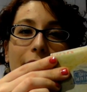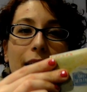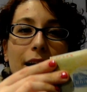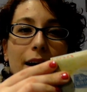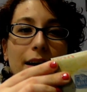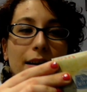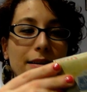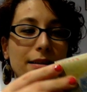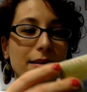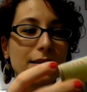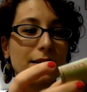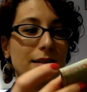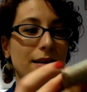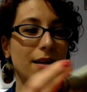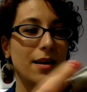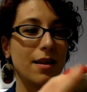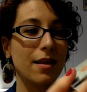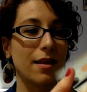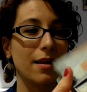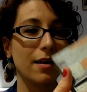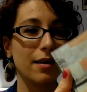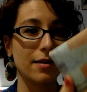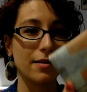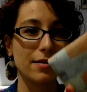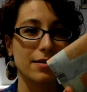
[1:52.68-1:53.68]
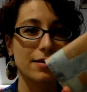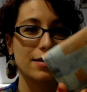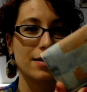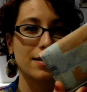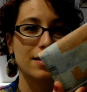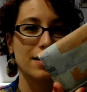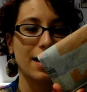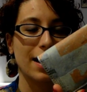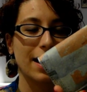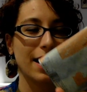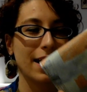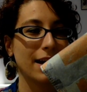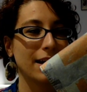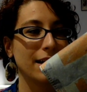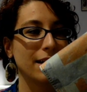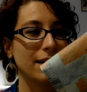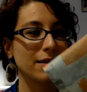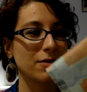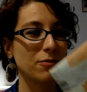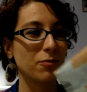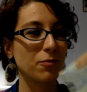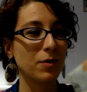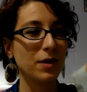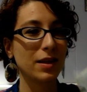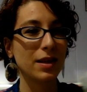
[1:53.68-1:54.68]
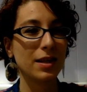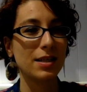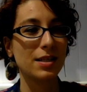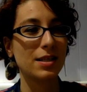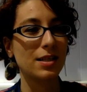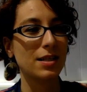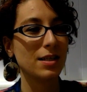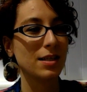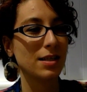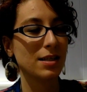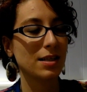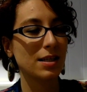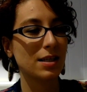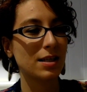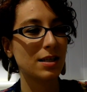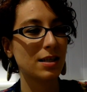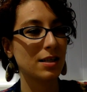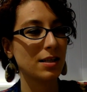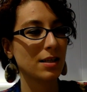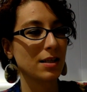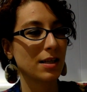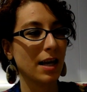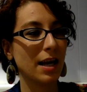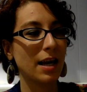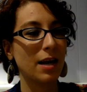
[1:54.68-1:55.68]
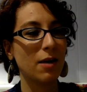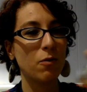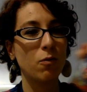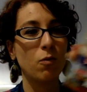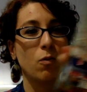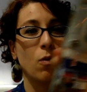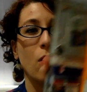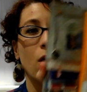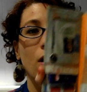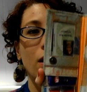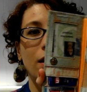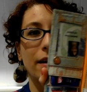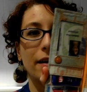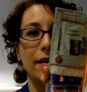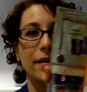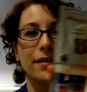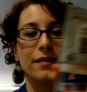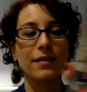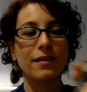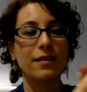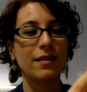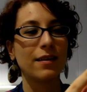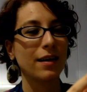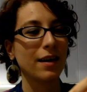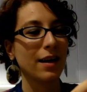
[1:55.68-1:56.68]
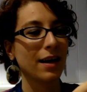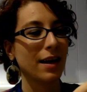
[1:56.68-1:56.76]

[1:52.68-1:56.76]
got this. And what this is a wallet.